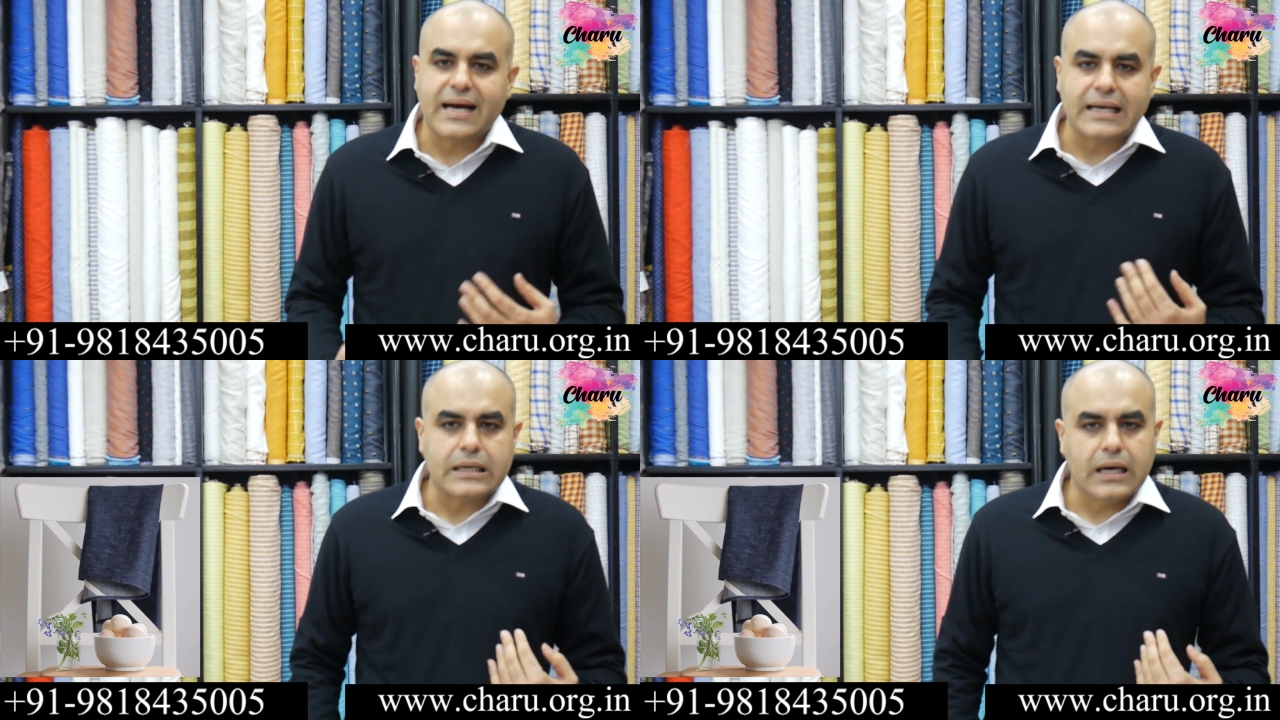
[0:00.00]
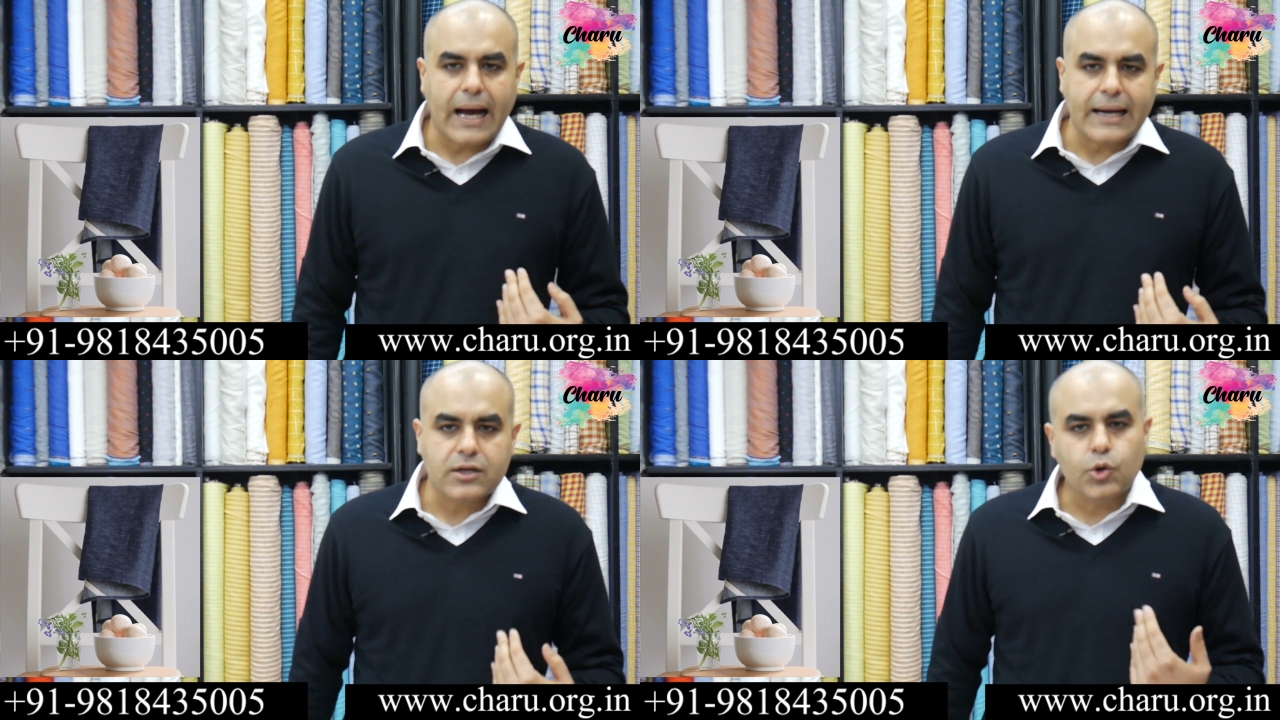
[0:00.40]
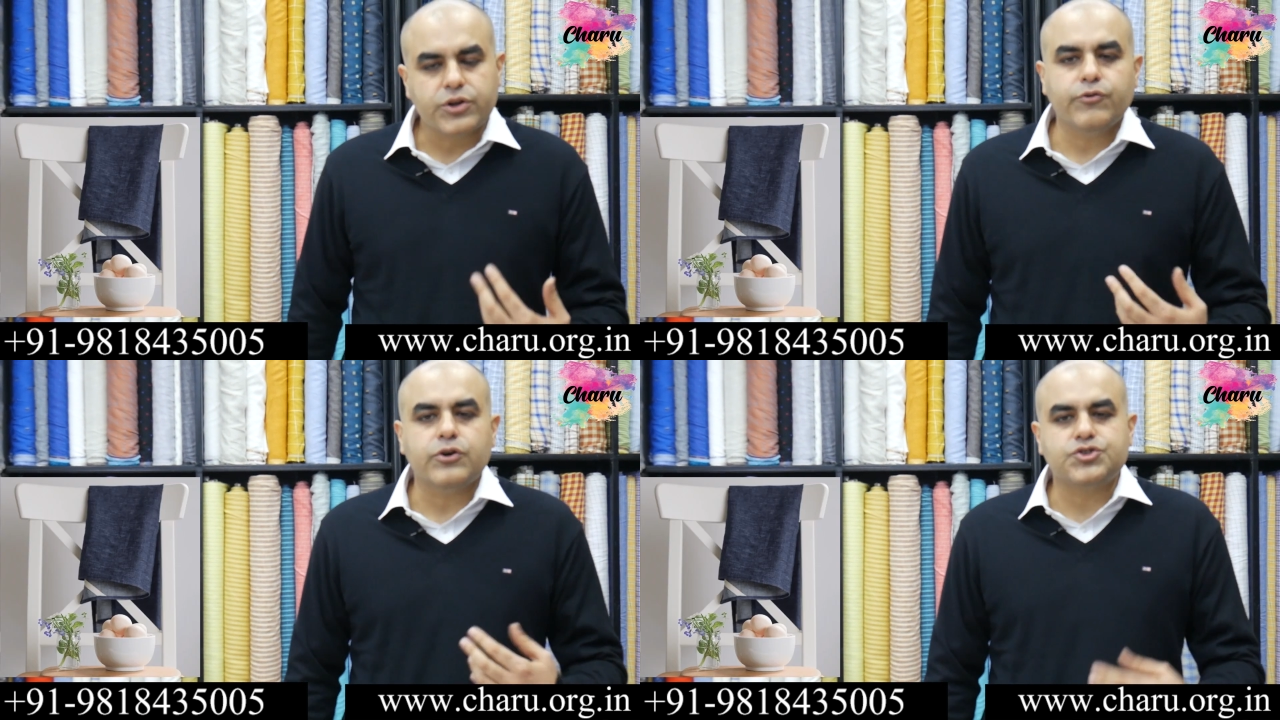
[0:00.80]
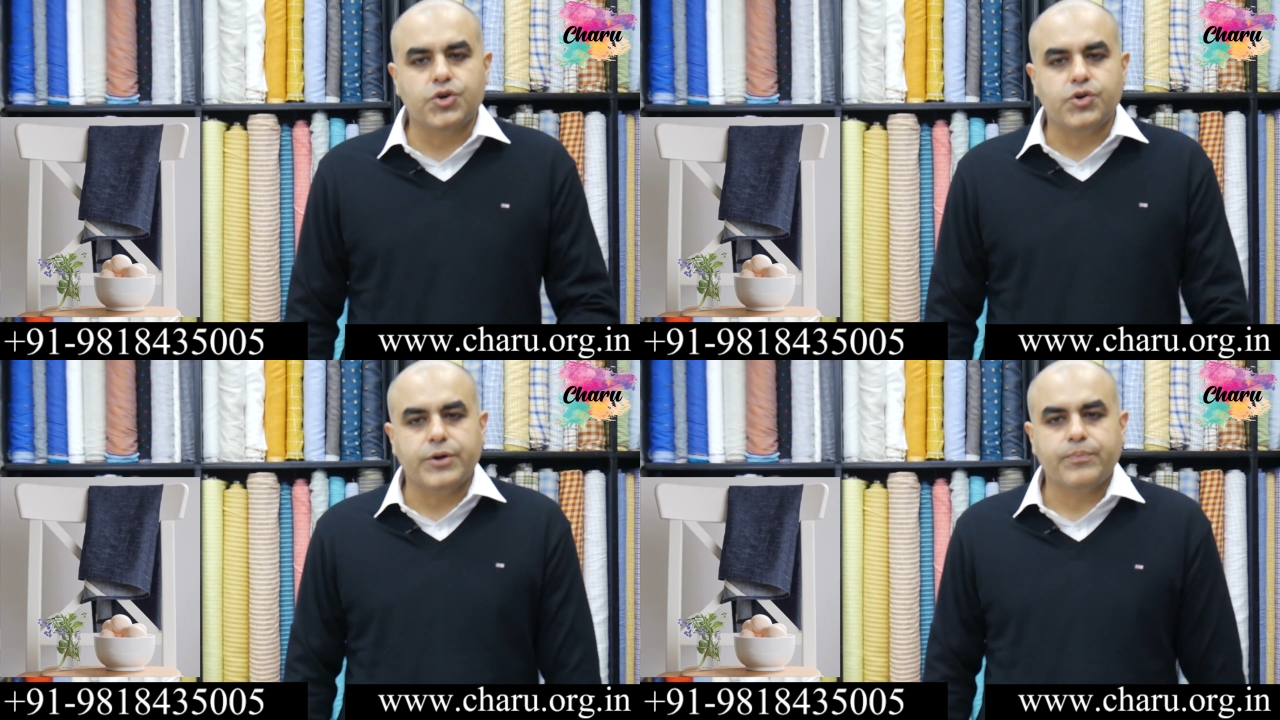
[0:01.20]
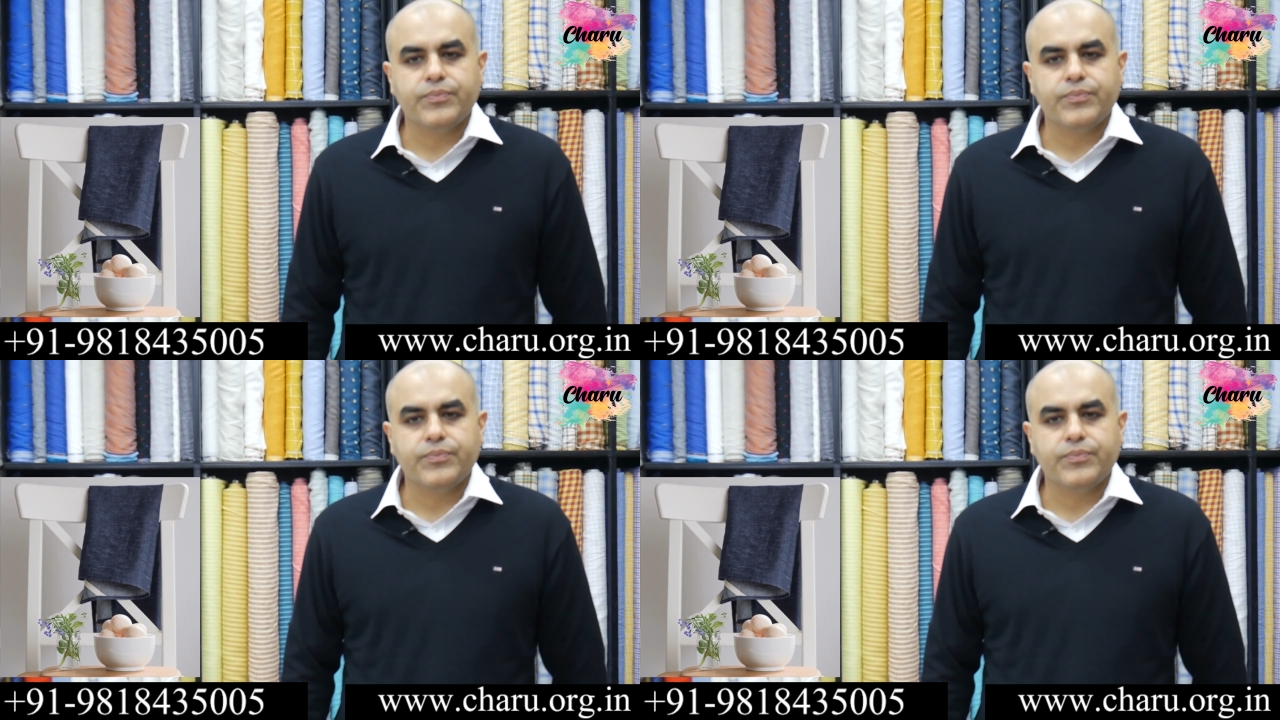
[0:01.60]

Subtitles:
and clothing for children.